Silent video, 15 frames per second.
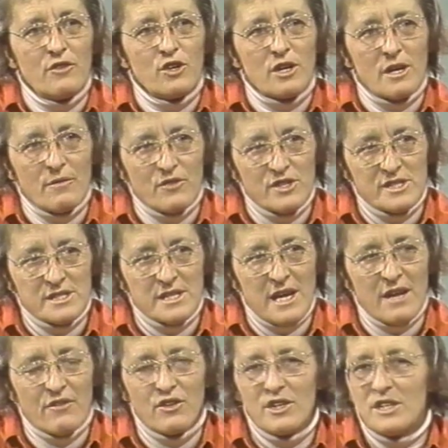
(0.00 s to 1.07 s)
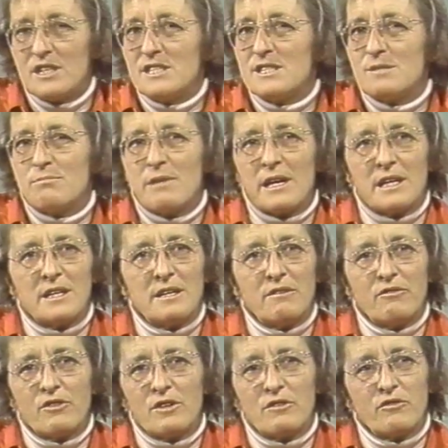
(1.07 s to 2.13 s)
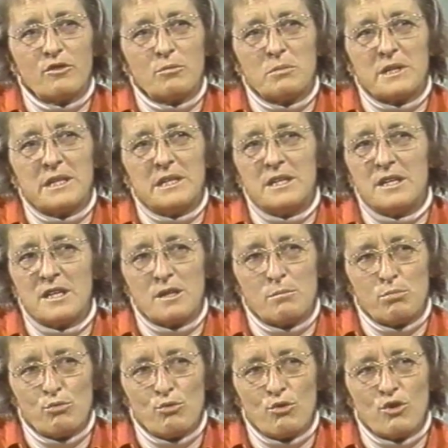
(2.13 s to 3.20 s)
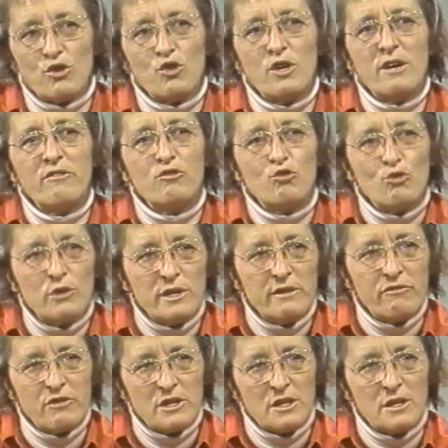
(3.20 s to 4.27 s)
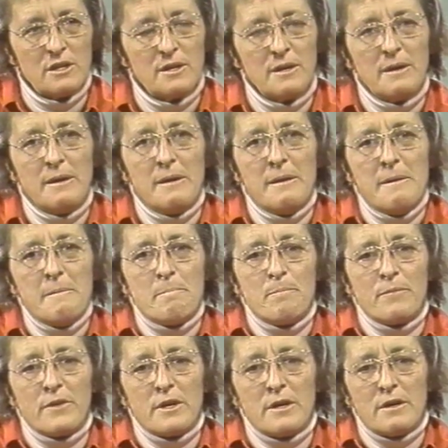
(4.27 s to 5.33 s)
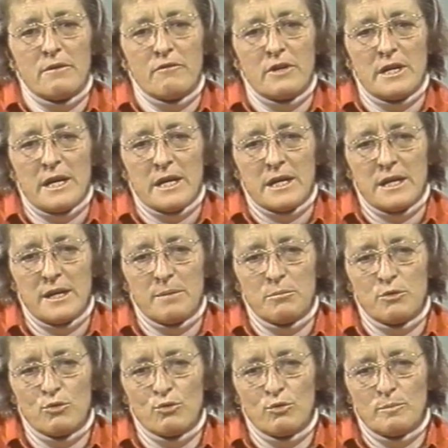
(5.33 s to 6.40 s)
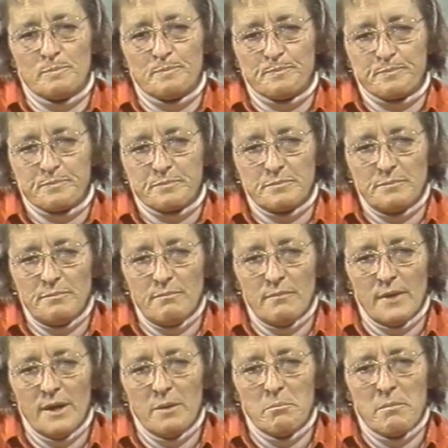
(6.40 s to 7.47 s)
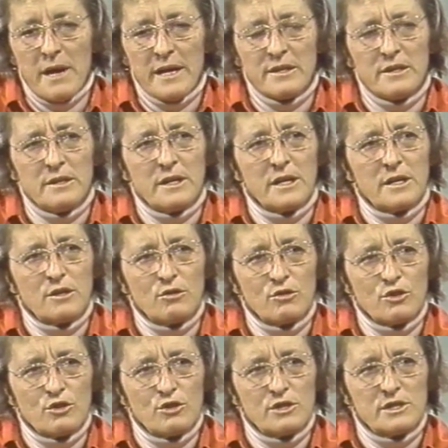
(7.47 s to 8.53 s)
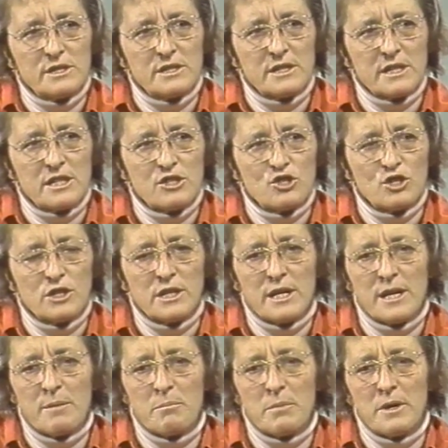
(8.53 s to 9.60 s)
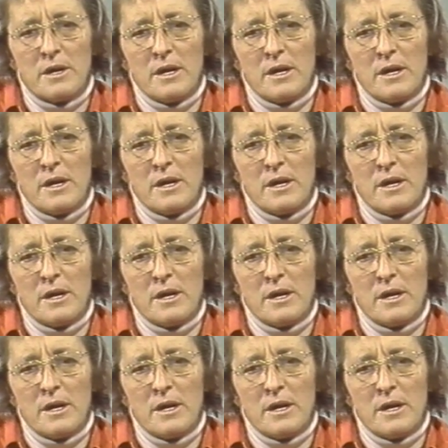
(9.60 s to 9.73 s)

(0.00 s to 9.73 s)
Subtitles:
your understanding? That's very different from reading a book. You have to live it. When I came to Majdanek, to the concentration camp,